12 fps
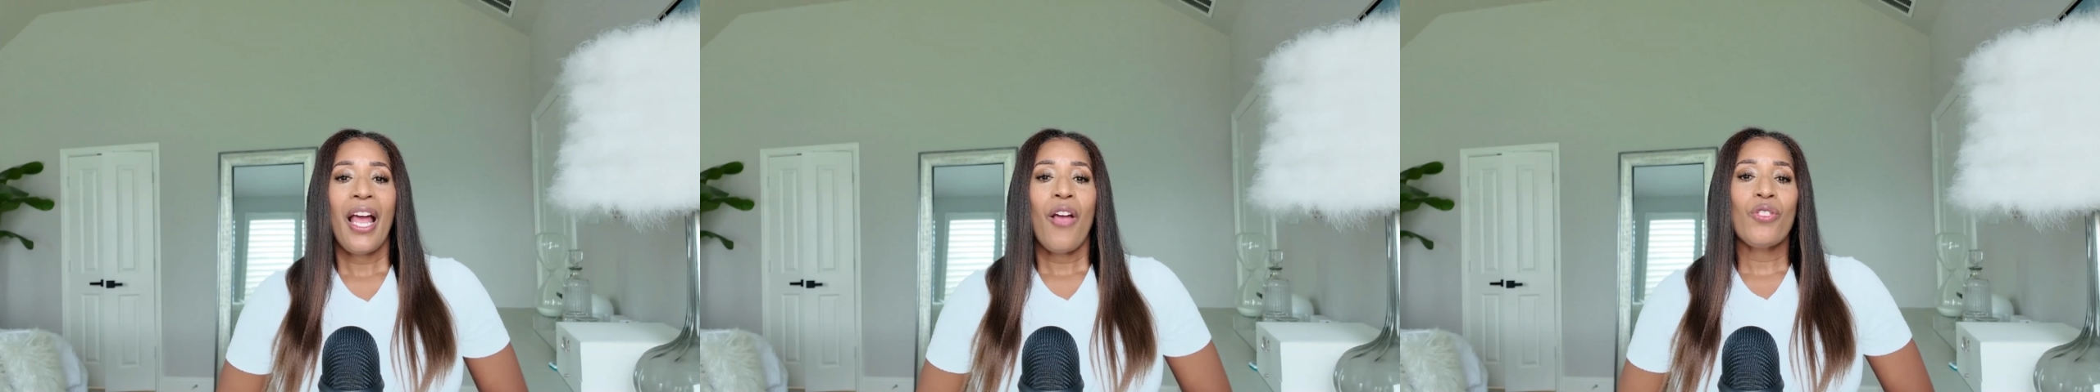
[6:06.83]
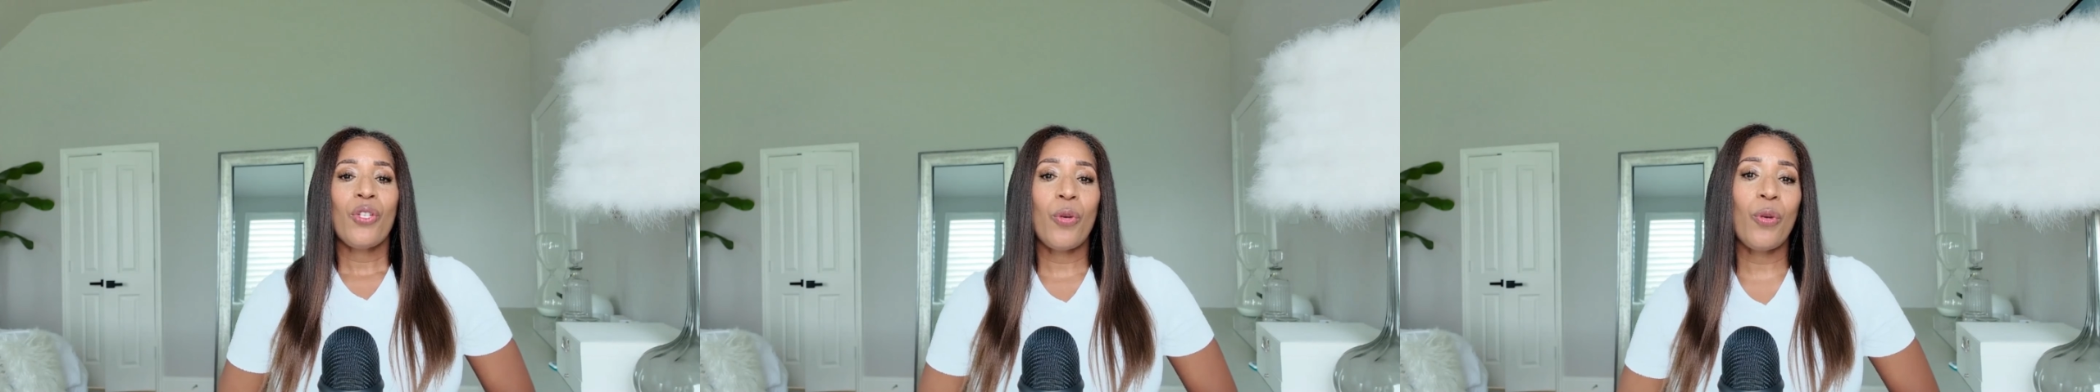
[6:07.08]

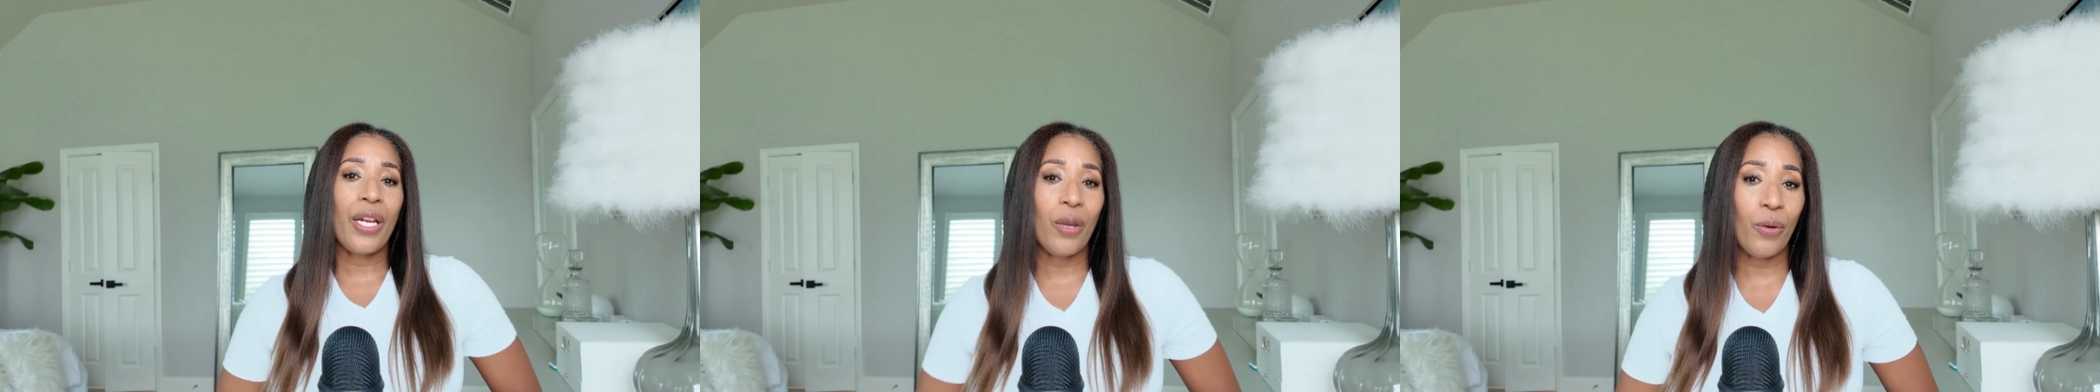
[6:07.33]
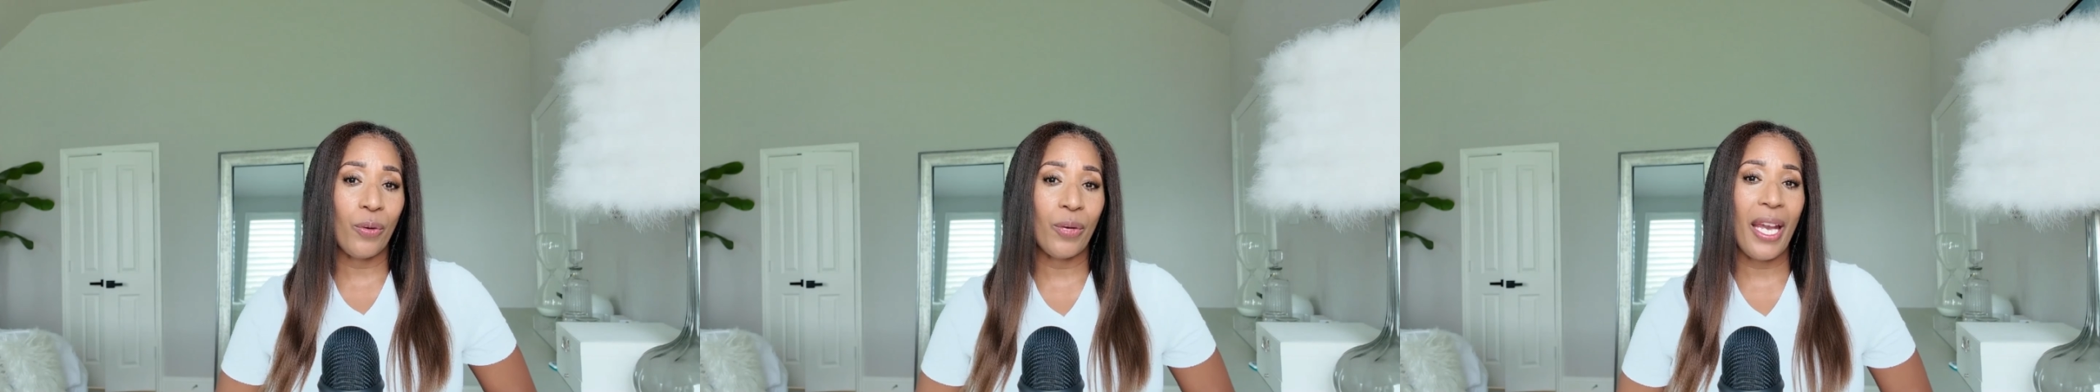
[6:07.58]
so you can
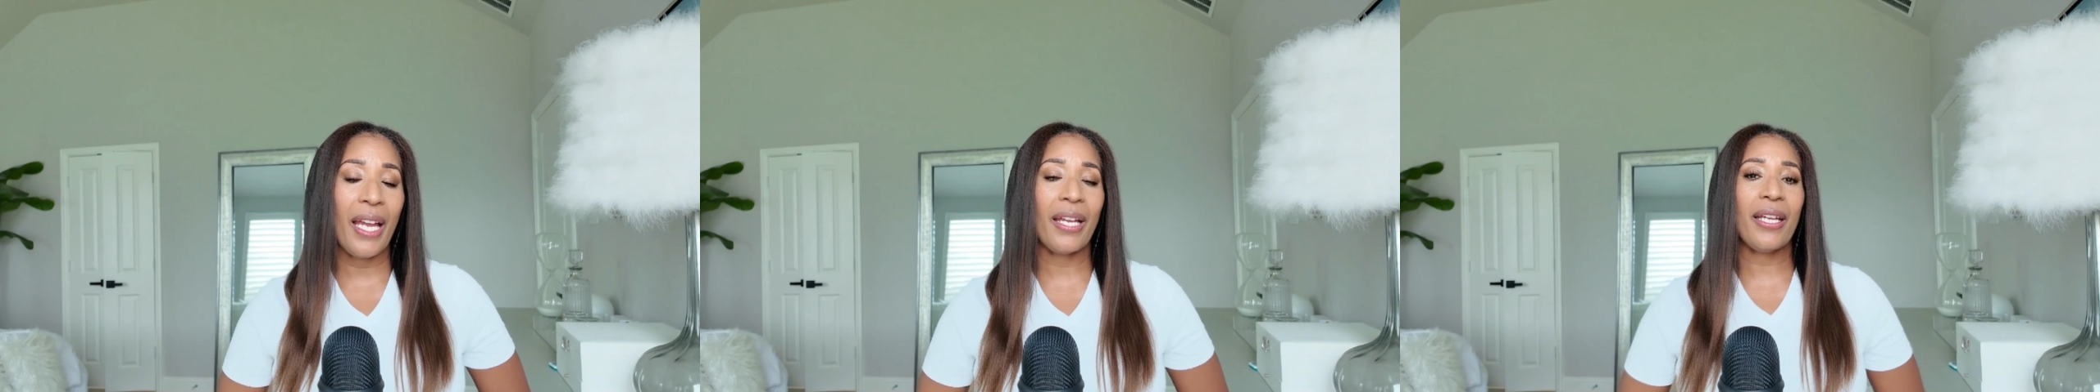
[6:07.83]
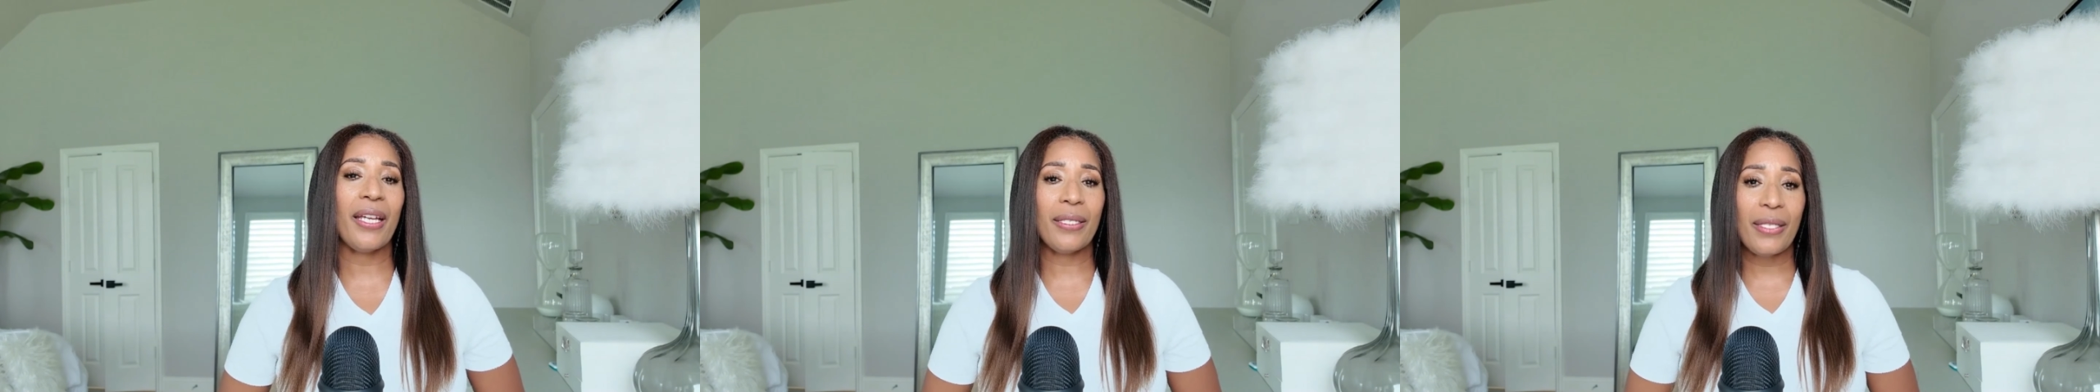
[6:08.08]
create
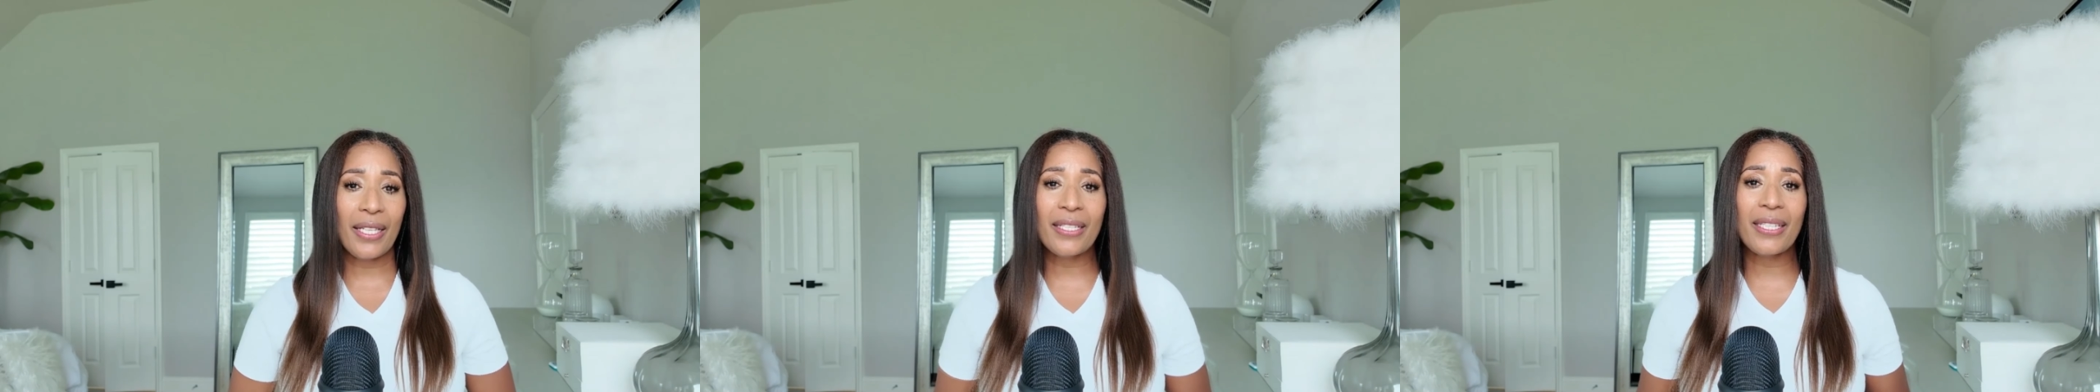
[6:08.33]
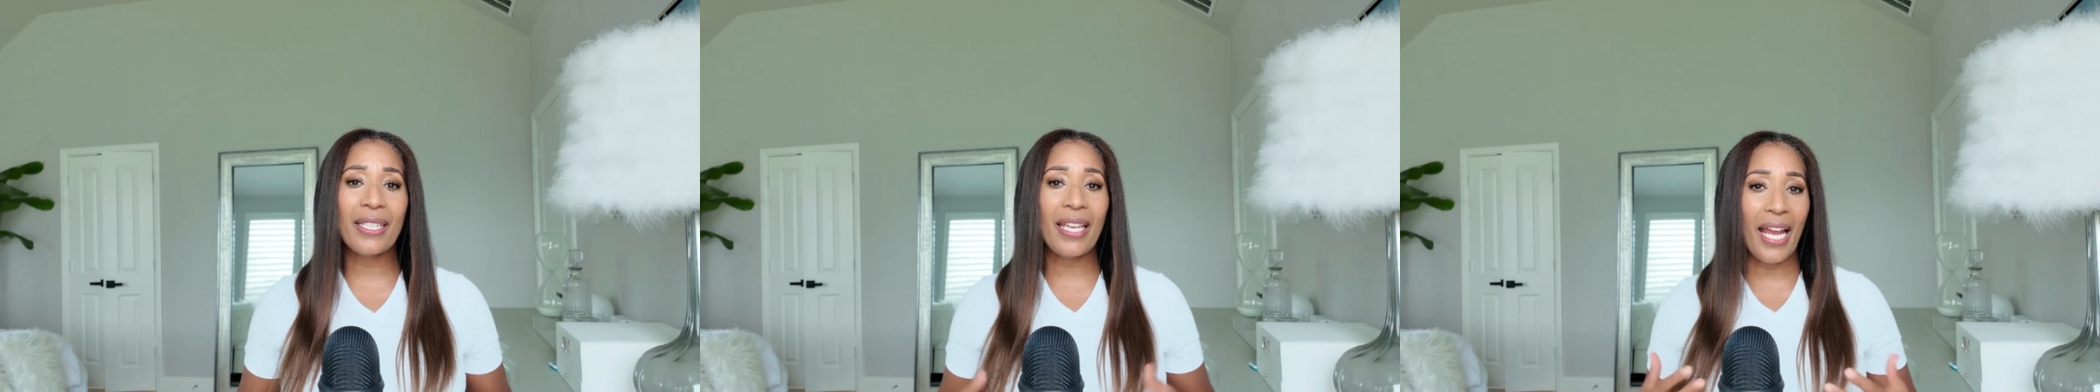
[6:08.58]
consistent